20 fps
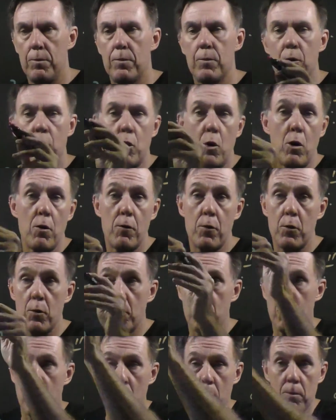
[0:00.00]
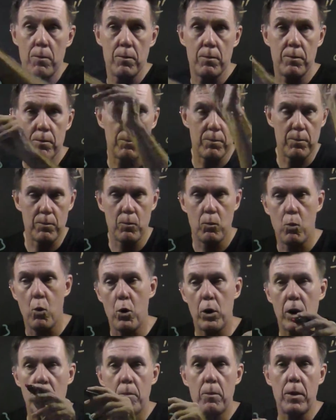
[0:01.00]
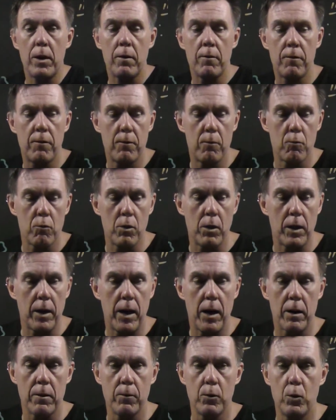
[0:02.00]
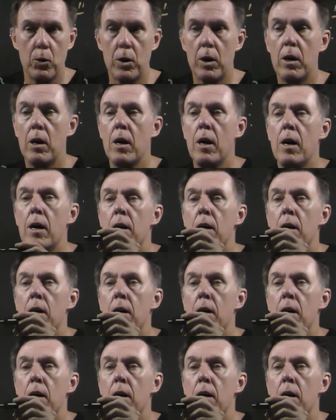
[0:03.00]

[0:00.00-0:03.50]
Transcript: sorry for my working being really out of order.